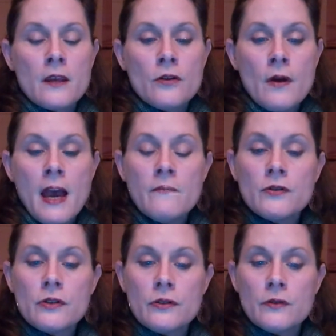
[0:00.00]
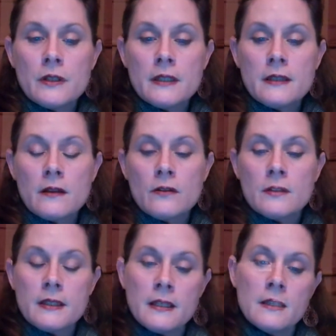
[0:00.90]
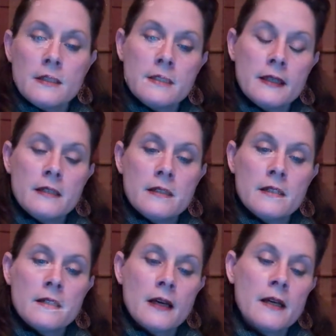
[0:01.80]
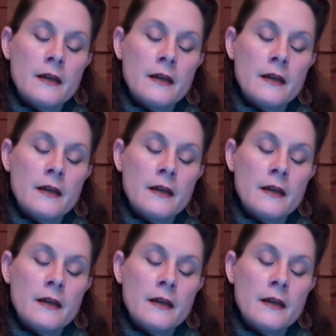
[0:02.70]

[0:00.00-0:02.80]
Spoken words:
You have your students seated in,